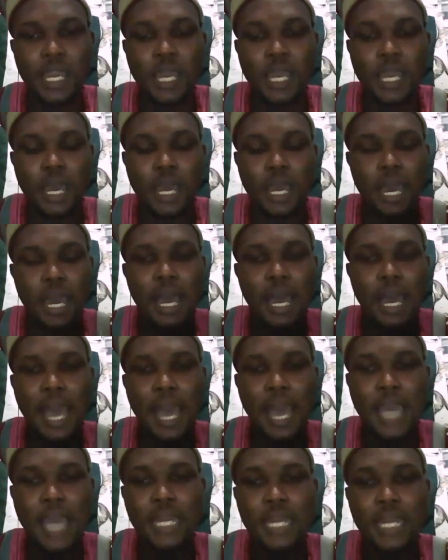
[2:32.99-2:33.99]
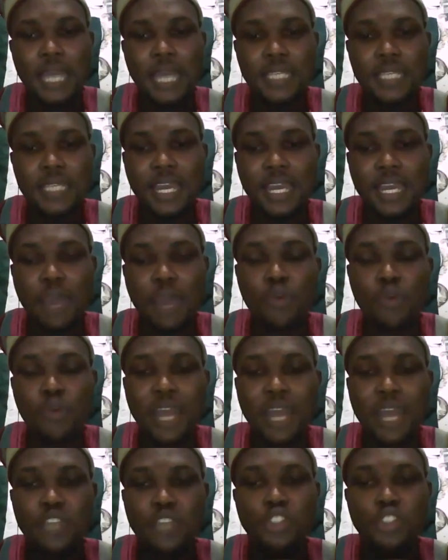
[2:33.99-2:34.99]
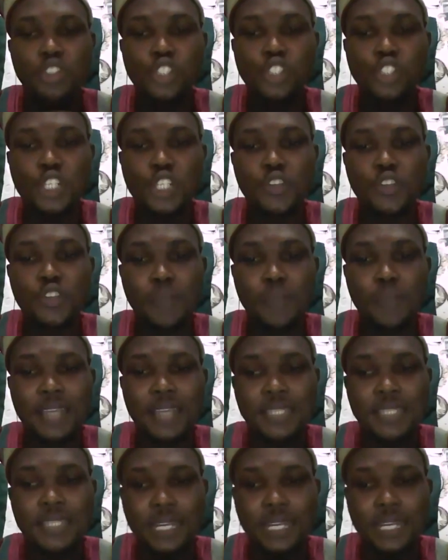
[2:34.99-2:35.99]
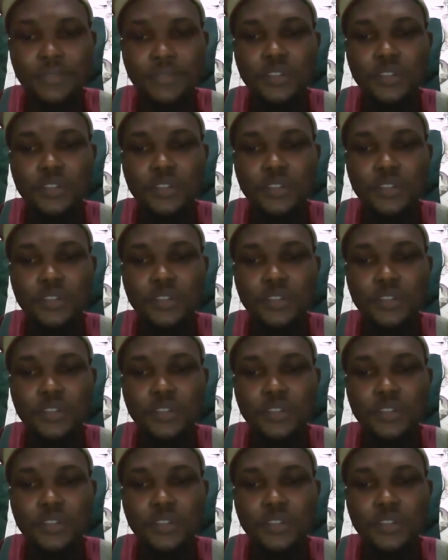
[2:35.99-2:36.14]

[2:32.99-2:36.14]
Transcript: Uh, and I said I would like to introduce myself